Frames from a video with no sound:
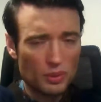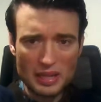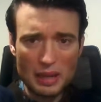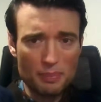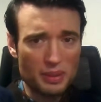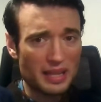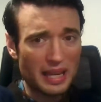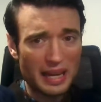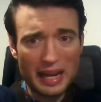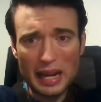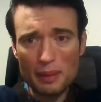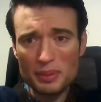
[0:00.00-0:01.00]
what's happening
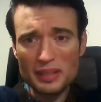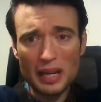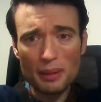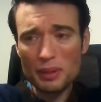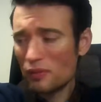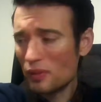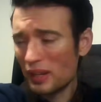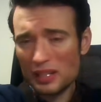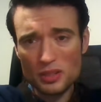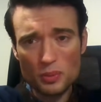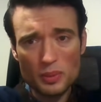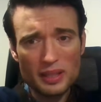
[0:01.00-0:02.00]
in Abu Dhabi
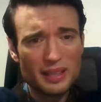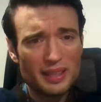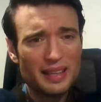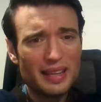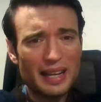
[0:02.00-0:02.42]
Finance Week,